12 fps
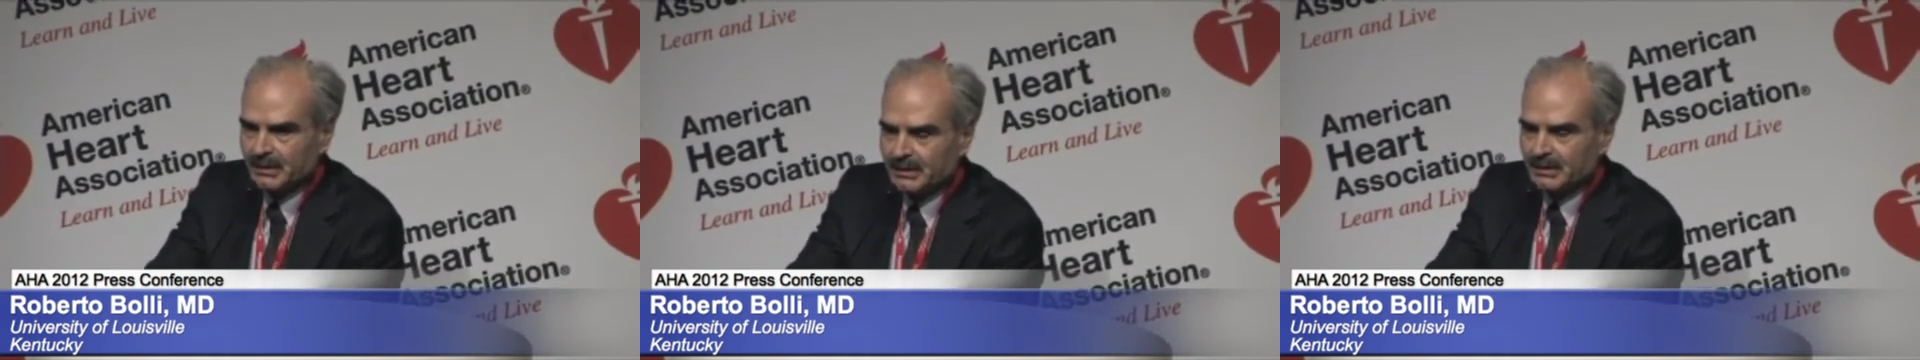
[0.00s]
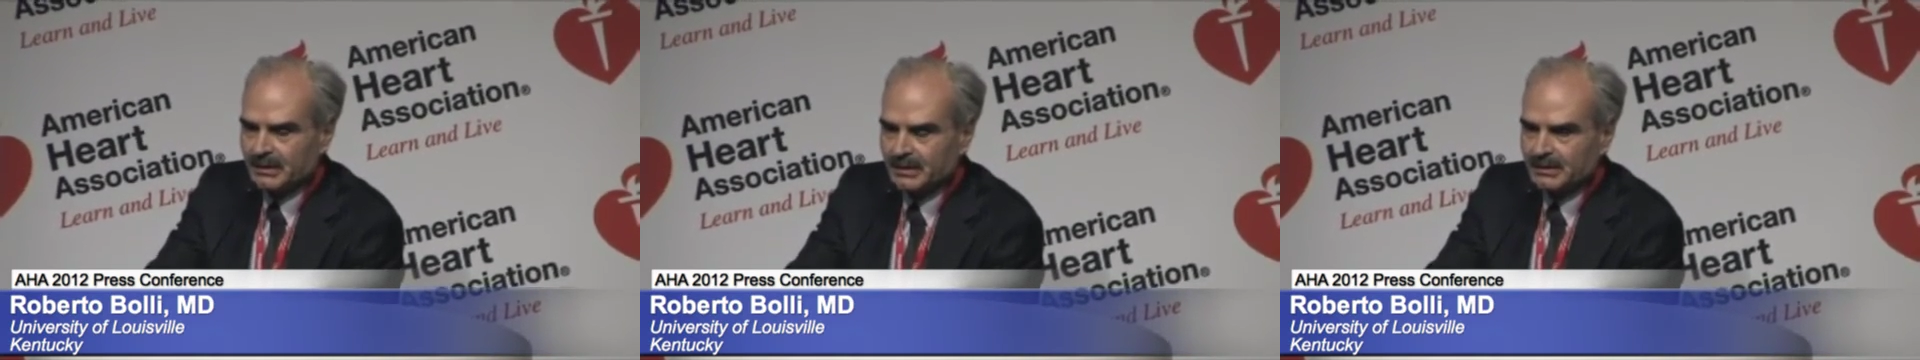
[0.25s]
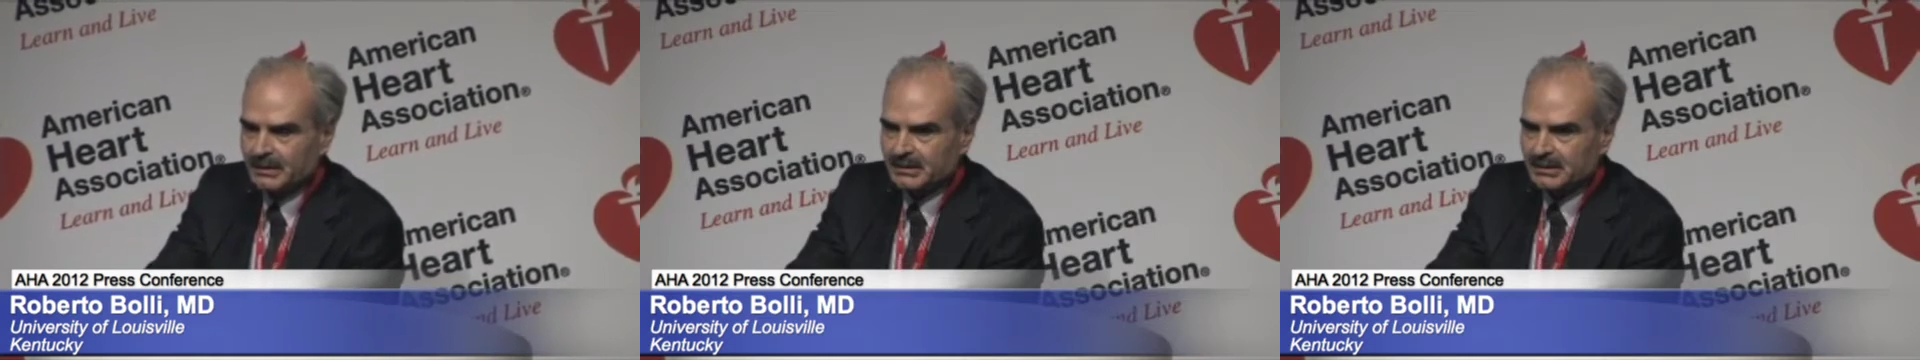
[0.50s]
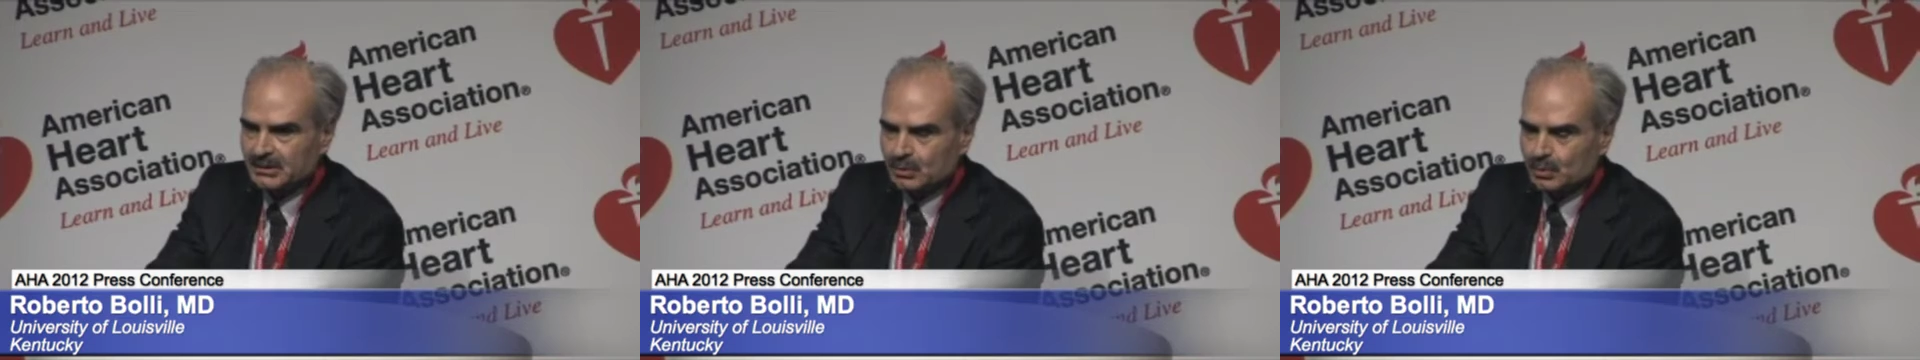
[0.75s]
year and
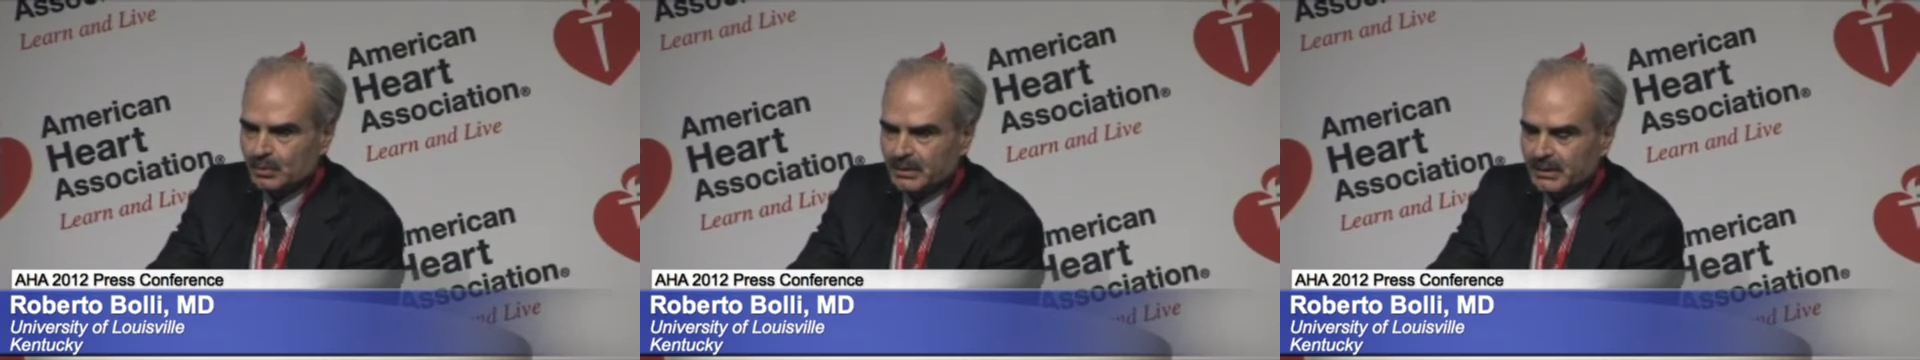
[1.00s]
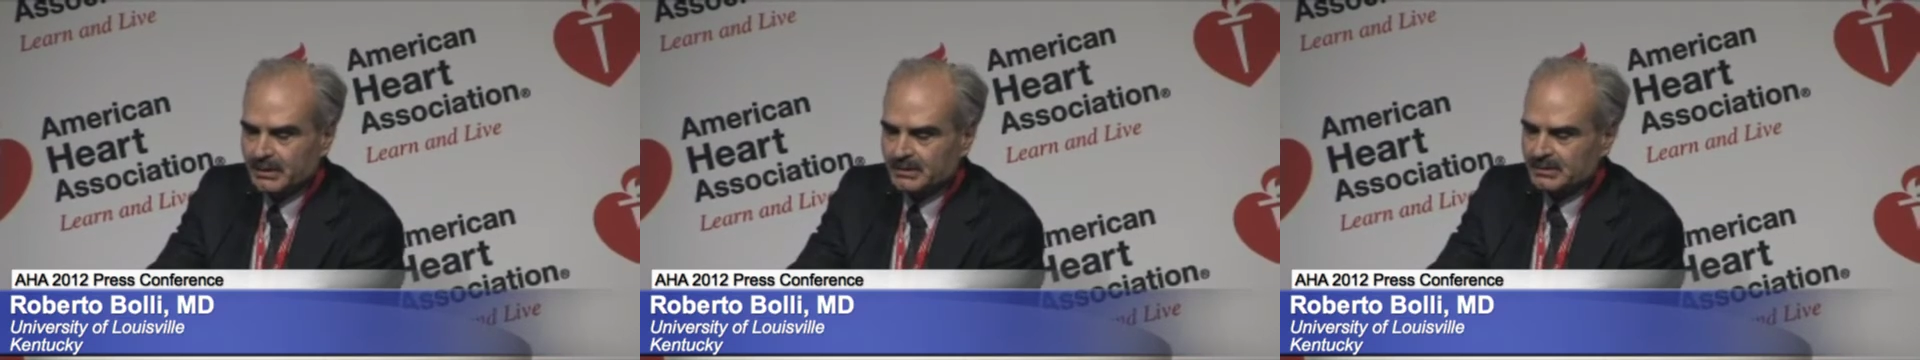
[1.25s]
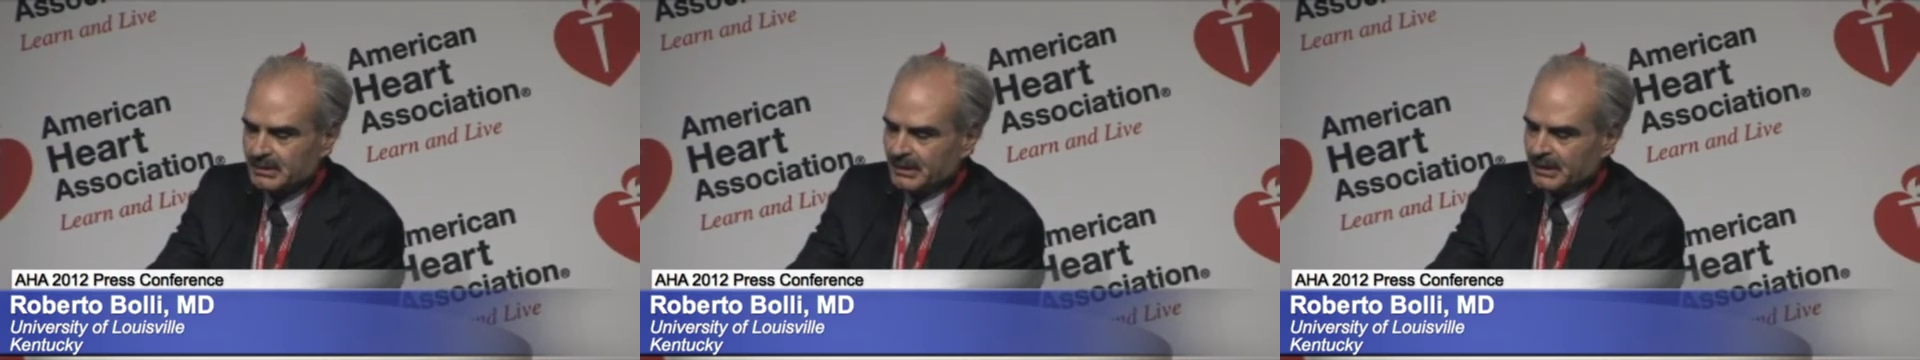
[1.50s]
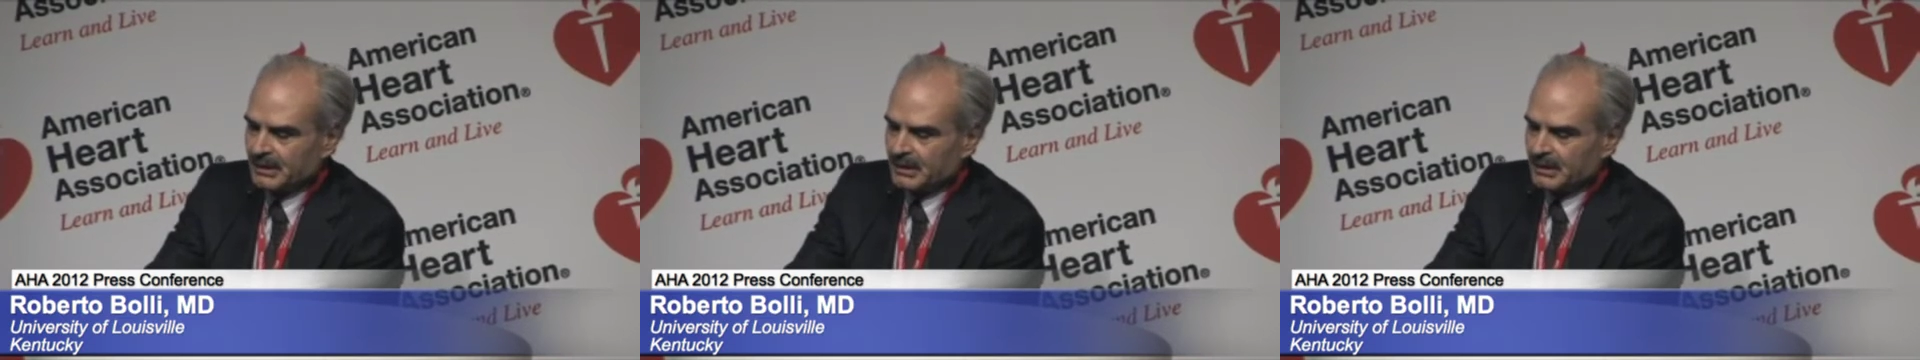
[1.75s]
then at 2 years.